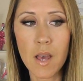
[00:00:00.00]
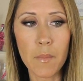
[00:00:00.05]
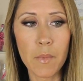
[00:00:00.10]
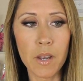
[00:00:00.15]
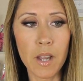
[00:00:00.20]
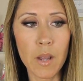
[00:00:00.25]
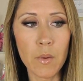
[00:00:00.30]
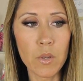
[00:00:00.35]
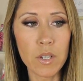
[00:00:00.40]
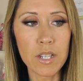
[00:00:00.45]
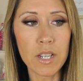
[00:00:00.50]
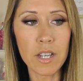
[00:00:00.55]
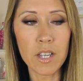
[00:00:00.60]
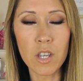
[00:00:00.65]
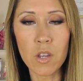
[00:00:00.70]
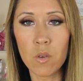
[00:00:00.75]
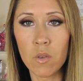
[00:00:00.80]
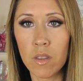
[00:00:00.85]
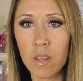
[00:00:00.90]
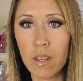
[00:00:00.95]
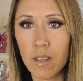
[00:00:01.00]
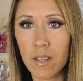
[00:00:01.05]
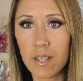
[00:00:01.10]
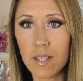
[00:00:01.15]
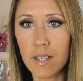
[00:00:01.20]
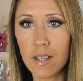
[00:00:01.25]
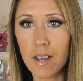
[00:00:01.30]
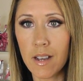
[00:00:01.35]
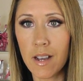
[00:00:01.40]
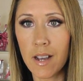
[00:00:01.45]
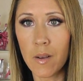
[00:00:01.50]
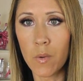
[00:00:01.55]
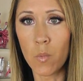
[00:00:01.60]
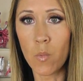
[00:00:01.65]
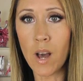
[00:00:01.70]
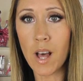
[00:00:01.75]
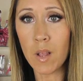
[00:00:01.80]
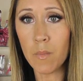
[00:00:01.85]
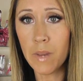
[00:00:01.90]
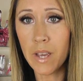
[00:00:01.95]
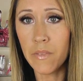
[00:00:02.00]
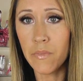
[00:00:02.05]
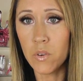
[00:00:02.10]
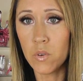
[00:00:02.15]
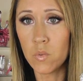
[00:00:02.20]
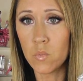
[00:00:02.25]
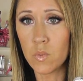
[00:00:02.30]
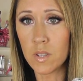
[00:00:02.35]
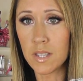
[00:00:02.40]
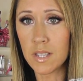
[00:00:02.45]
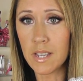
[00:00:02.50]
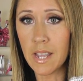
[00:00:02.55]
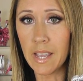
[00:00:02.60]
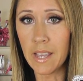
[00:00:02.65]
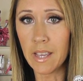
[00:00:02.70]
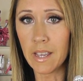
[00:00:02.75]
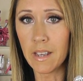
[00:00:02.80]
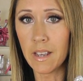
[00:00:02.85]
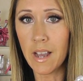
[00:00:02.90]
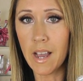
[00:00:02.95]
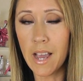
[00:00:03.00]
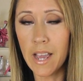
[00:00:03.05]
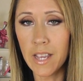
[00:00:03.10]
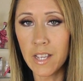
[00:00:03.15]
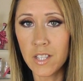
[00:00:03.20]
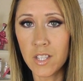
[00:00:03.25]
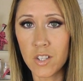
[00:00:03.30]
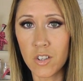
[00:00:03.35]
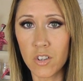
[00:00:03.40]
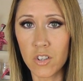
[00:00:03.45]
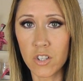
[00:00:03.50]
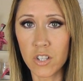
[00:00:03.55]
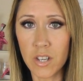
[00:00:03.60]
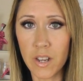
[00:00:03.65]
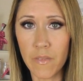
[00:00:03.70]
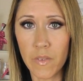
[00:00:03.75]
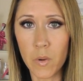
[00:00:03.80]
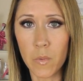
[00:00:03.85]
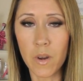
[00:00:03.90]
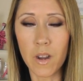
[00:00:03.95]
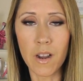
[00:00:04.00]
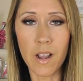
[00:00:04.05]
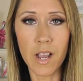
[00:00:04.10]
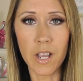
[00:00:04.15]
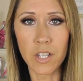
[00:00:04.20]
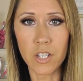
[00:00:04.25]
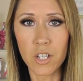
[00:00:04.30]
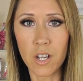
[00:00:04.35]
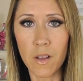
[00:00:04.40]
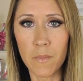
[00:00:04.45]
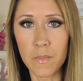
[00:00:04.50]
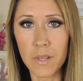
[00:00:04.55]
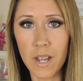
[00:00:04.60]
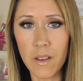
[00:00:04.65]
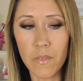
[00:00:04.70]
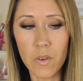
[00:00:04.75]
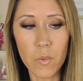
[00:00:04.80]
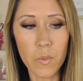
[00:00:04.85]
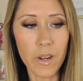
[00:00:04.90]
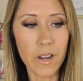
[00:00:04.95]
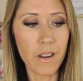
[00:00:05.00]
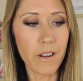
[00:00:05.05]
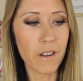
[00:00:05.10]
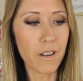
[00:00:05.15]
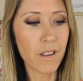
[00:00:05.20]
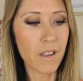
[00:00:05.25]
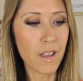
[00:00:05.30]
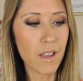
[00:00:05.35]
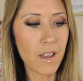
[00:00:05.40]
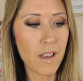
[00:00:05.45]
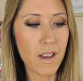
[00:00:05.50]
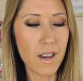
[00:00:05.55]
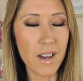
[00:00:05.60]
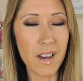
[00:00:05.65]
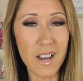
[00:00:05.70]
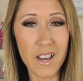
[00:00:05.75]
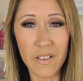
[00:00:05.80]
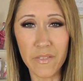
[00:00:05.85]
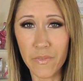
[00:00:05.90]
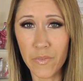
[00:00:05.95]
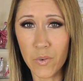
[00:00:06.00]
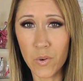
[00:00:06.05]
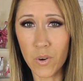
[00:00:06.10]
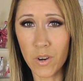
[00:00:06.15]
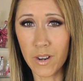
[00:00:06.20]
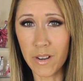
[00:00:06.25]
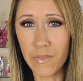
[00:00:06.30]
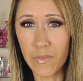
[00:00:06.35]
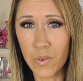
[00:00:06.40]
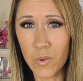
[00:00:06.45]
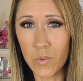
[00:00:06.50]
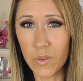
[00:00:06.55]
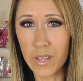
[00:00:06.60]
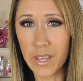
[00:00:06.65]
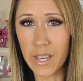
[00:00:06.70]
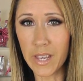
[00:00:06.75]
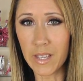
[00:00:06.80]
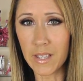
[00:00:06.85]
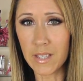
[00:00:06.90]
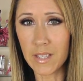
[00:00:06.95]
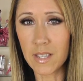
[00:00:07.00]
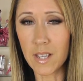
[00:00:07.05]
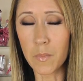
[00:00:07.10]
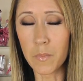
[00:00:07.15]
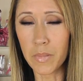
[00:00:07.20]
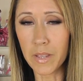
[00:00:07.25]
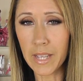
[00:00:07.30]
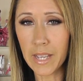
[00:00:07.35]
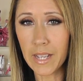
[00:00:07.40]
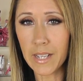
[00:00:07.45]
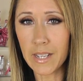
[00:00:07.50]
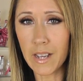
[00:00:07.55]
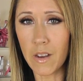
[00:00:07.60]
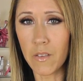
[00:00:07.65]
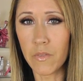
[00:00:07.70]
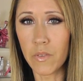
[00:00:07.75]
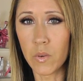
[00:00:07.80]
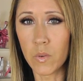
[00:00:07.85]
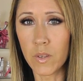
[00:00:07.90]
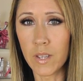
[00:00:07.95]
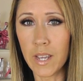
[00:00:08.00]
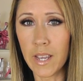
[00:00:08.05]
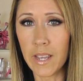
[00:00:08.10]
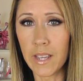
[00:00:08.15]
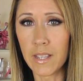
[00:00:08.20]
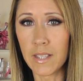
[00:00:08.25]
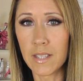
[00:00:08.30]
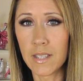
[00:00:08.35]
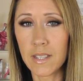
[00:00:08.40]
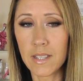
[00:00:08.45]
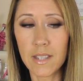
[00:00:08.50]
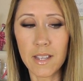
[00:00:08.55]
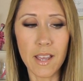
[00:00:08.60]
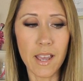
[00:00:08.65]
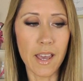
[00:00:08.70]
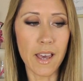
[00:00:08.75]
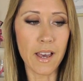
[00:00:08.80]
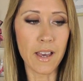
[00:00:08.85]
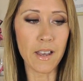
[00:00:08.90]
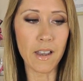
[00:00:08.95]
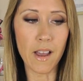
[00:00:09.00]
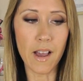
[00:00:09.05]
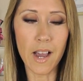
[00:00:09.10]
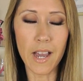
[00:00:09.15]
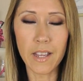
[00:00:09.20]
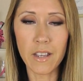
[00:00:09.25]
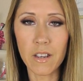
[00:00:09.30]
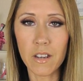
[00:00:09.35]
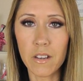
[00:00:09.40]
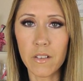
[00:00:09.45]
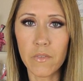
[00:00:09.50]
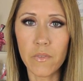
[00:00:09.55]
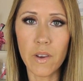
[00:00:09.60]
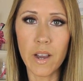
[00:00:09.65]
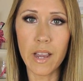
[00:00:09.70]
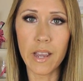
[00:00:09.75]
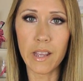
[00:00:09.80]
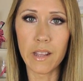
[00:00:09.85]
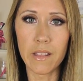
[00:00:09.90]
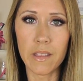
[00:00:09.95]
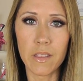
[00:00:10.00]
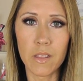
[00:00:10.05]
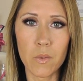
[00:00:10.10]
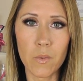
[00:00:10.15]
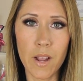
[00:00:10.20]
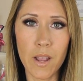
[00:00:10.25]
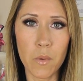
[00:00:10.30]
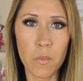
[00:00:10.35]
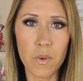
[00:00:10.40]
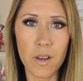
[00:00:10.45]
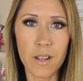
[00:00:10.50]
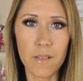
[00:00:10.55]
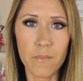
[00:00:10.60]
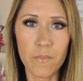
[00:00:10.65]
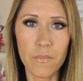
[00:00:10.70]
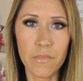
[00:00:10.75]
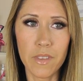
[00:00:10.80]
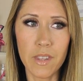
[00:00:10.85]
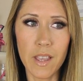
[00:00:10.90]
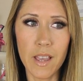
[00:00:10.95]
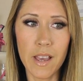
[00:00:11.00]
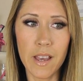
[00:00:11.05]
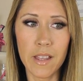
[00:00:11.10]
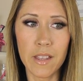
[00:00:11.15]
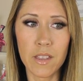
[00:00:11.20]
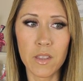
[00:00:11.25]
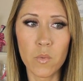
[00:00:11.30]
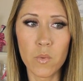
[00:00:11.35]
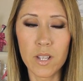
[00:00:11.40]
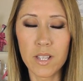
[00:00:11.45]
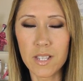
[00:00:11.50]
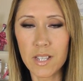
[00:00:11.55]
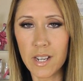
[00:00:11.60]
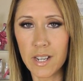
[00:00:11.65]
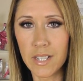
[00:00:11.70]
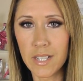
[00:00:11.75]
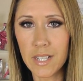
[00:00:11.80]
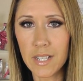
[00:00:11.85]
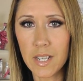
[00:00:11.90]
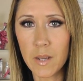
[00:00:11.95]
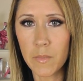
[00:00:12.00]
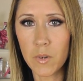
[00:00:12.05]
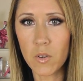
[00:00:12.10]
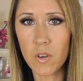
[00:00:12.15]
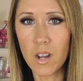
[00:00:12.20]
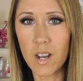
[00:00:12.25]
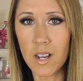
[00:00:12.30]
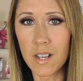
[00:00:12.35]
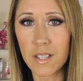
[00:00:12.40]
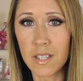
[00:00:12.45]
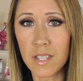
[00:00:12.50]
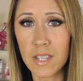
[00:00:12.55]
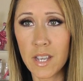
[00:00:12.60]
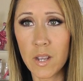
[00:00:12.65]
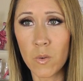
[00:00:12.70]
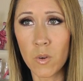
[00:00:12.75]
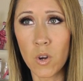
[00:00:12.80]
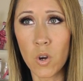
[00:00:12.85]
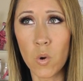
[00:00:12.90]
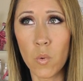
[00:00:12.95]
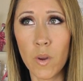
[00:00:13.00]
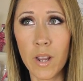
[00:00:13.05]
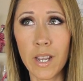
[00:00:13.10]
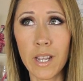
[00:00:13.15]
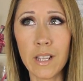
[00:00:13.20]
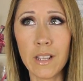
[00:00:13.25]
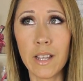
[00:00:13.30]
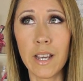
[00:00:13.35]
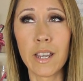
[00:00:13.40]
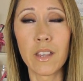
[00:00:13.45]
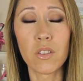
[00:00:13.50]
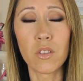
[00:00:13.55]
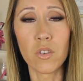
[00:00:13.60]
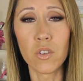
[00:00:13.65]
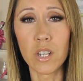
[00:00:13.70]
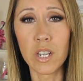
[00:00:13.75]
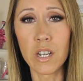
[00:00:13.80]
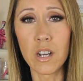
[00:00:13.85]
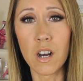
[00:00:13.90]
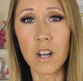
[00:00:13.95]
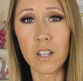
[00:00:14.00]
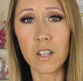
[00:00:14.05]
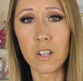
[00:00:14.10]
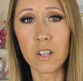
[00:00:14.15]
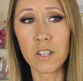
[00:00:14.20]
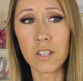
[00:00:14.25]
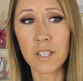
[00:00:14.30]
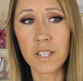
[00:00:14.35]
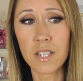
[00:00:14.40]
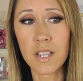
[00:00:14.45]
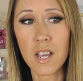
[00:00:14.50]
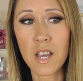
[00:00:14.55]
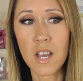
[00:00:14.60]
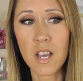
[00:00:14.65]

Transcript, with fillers: But I will tell you that uh, while my phone was naked, I searched everywhere, I shopped everywhere uh, for a phone case, a blinged out phone case, and I couldn't find the right one. And the ones that I did come across, they were already like $30.